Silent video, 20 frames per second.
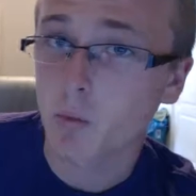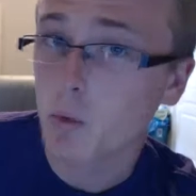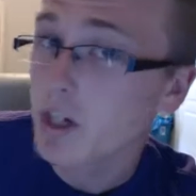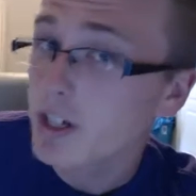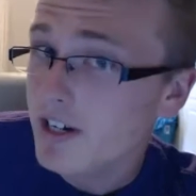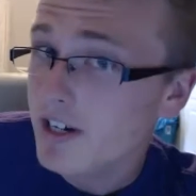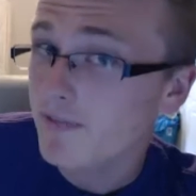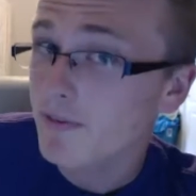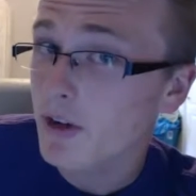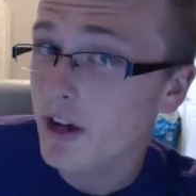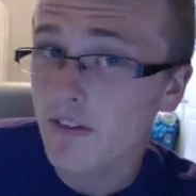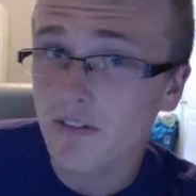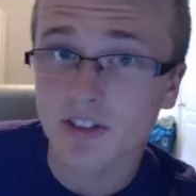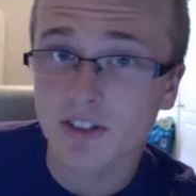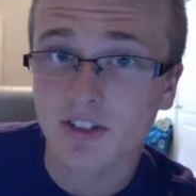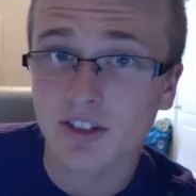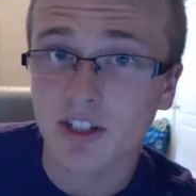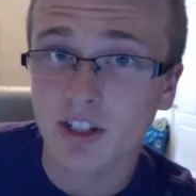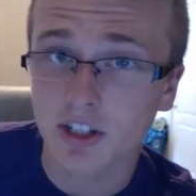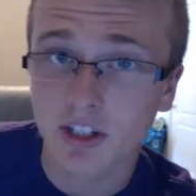Glen, which if you
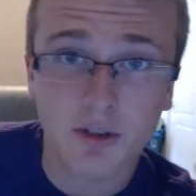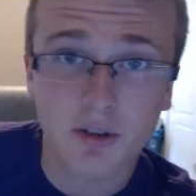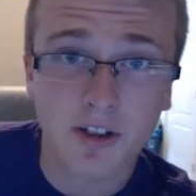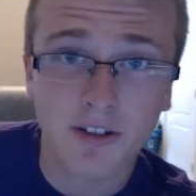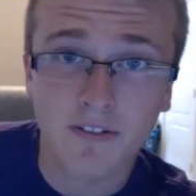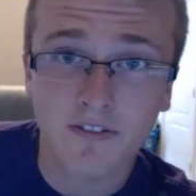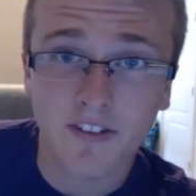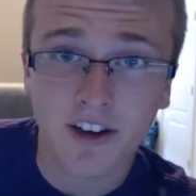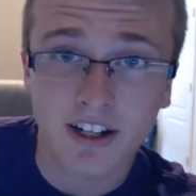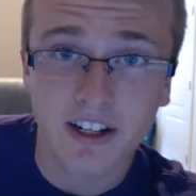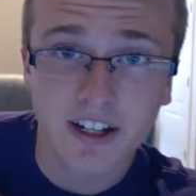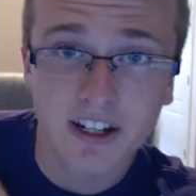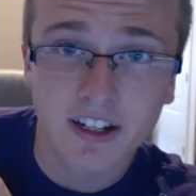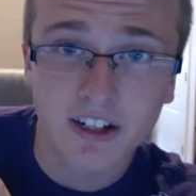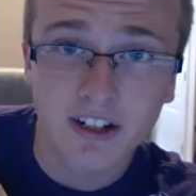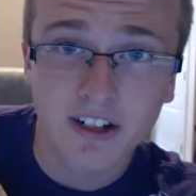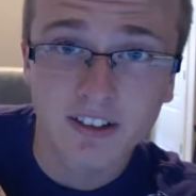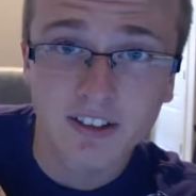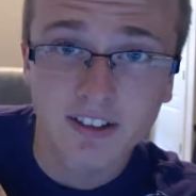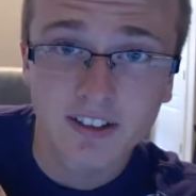haven't seen, you can find
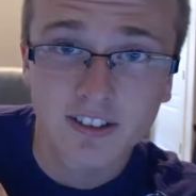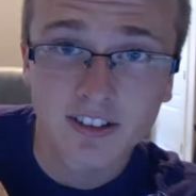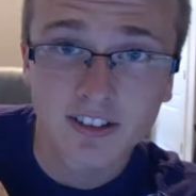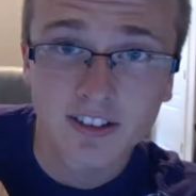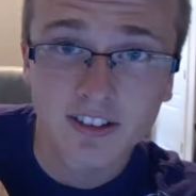here.